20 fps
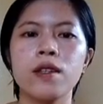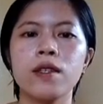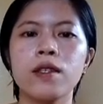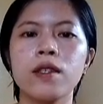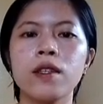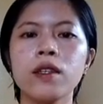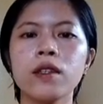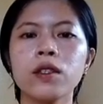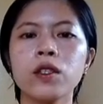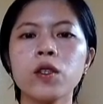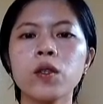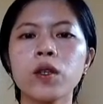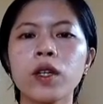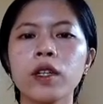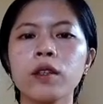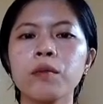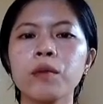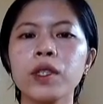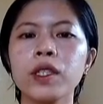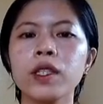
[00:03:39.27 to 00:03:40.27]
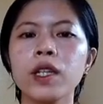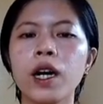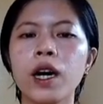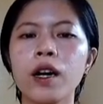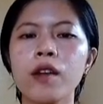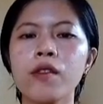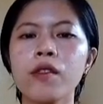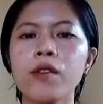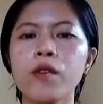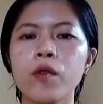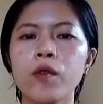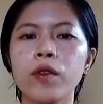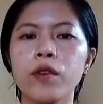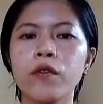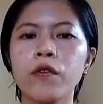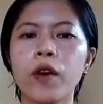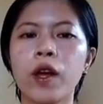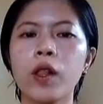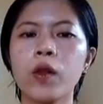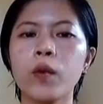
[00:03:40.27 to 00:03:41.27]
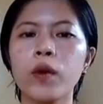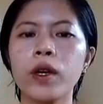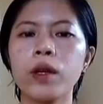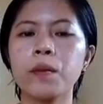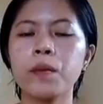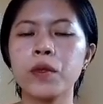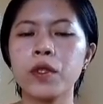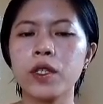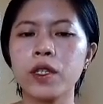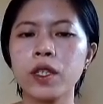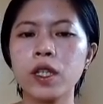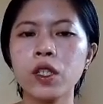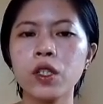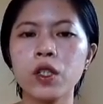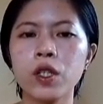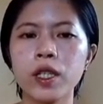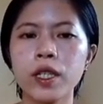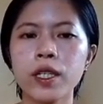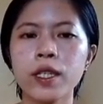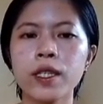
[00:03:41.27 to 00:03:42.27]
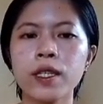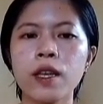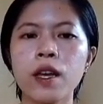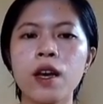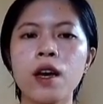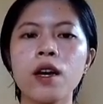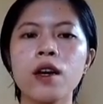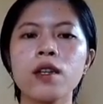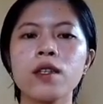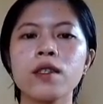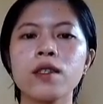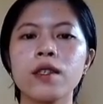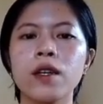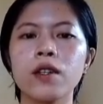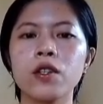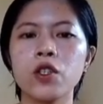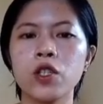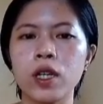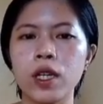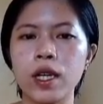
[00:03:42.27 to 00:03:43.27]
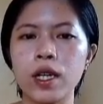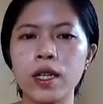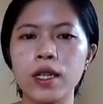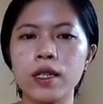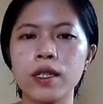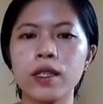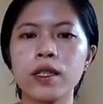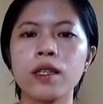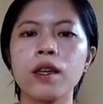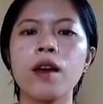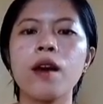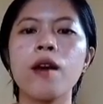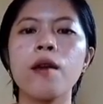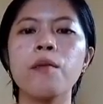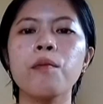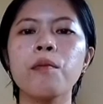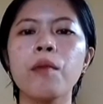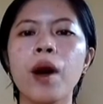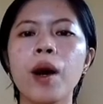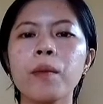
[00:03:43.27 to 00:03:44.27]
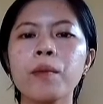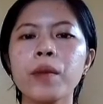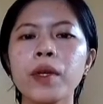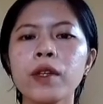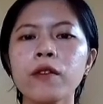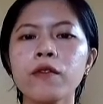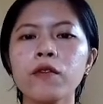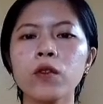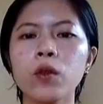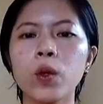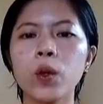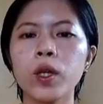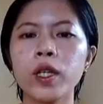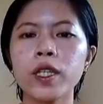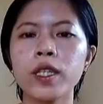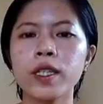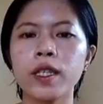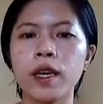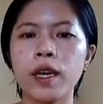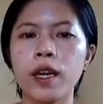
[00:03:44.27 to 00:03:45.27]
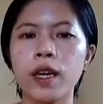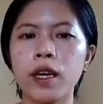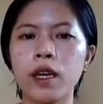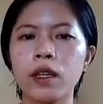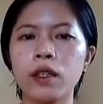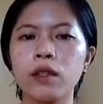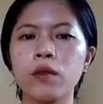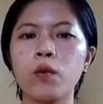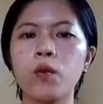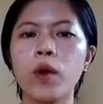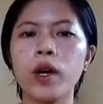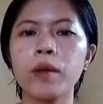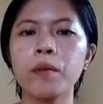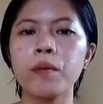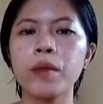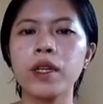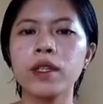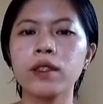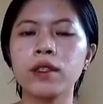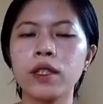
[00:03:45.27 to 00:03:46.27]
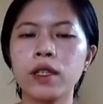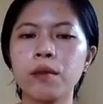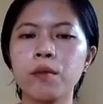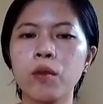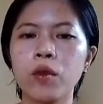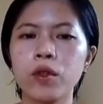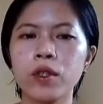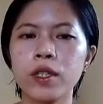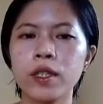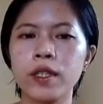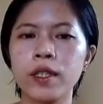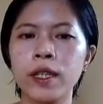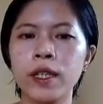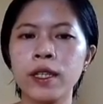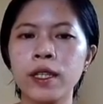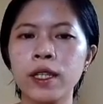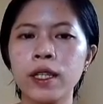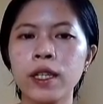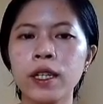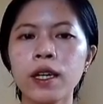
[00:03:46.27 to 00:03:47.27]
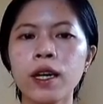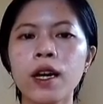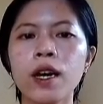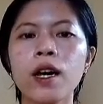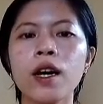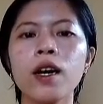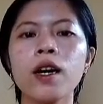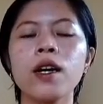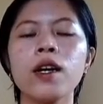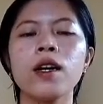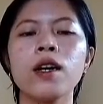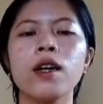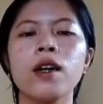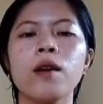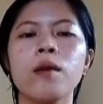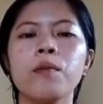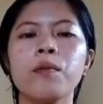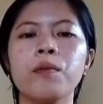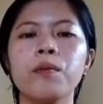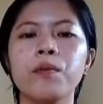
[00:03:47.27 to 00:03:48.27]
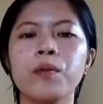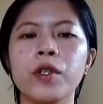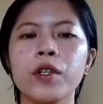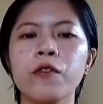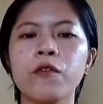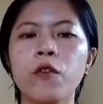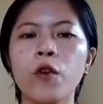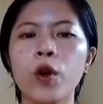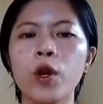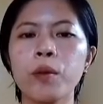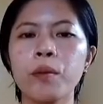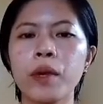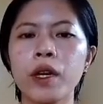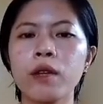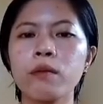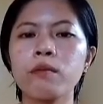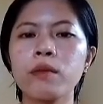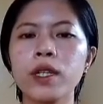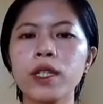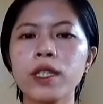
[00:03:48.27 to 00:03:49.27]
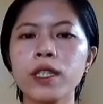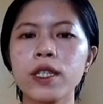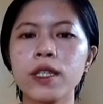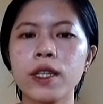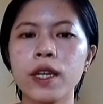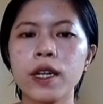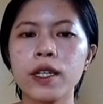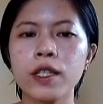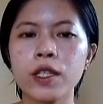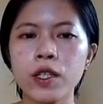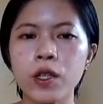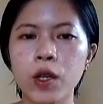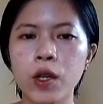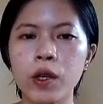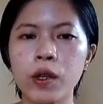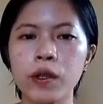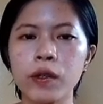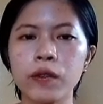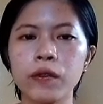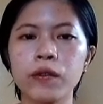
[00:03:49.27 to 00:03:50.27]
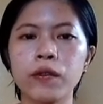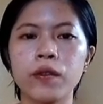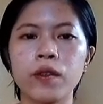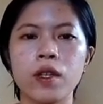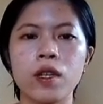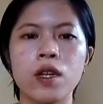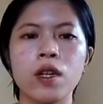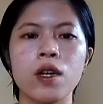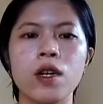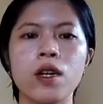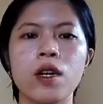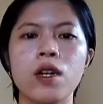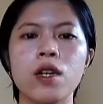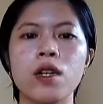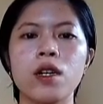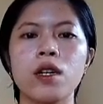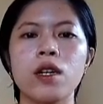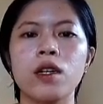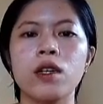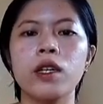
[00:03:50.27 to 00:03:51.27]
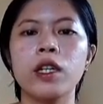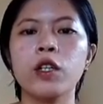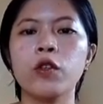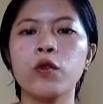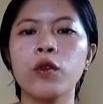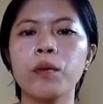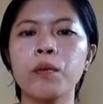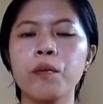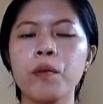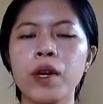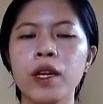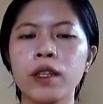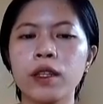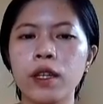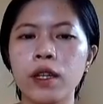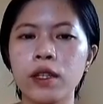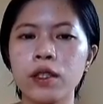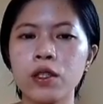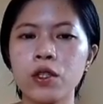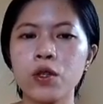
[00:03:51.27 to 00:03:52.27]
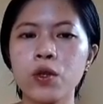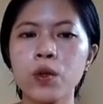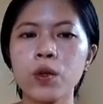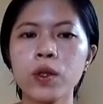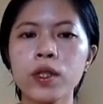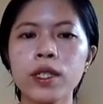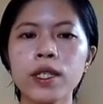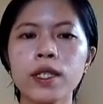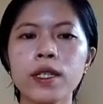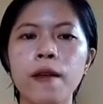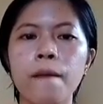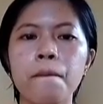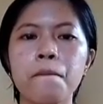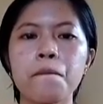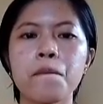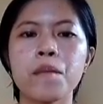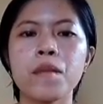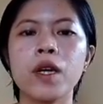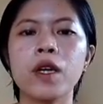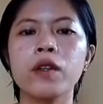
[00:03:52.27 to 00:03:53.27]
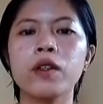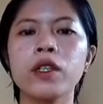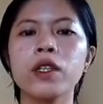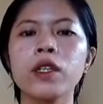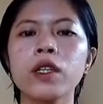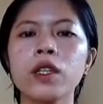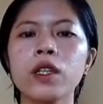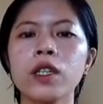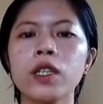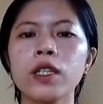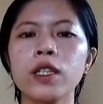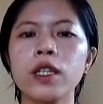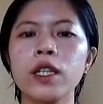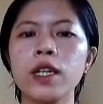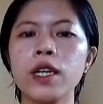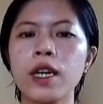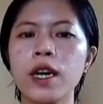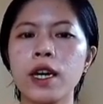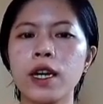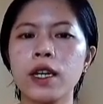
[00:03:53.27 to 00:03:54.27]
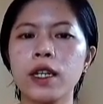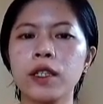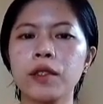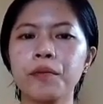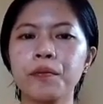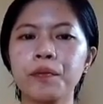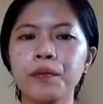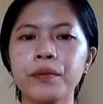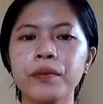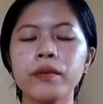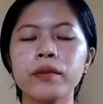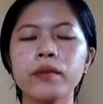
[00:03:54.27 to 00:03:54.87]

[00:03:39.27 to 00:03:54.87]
Shiso can be done through the following procedures such as mopping floors and wiping tables daily, performing maintenance of equipment and tools regularly, and